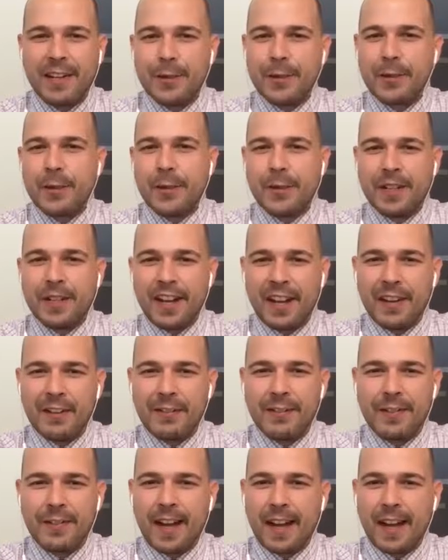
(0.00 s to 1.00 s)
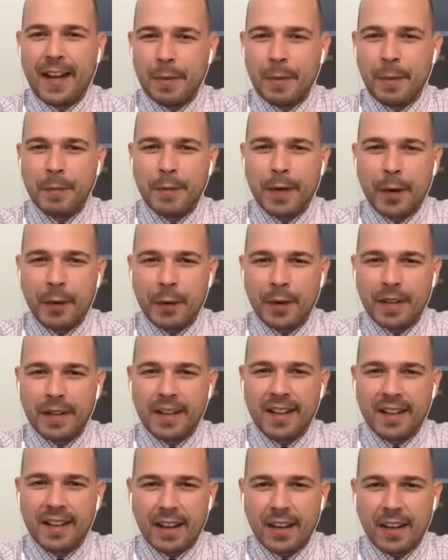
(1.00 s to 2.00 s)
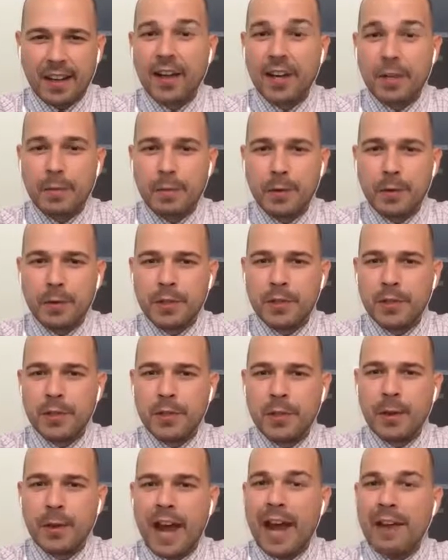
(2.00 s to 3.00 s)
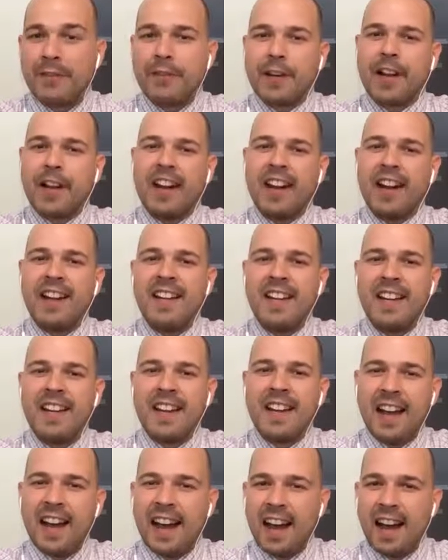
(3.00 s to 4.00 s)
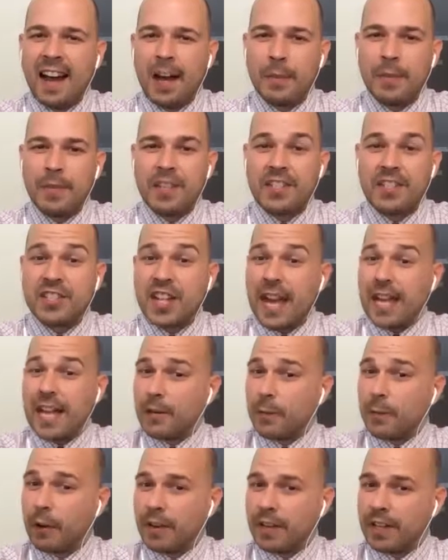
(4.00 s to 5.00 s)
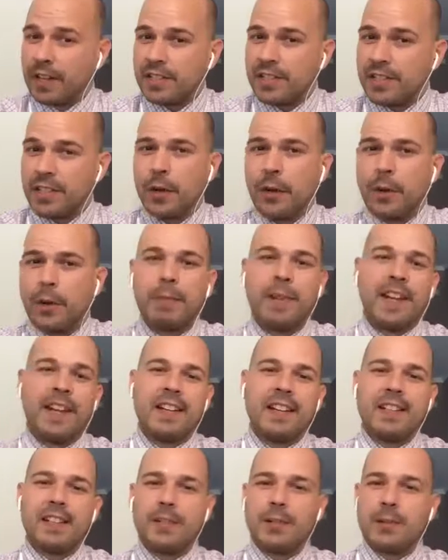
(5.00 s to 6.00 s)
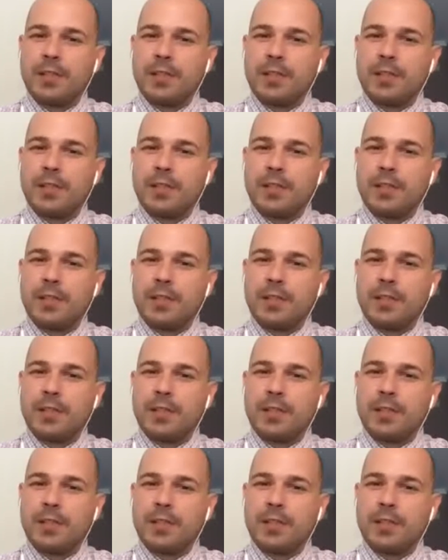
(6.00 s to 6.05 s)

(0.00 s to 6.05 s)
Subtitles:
do it enough. I'm going on a honeymoon to Africa this January. So I'm planning to do some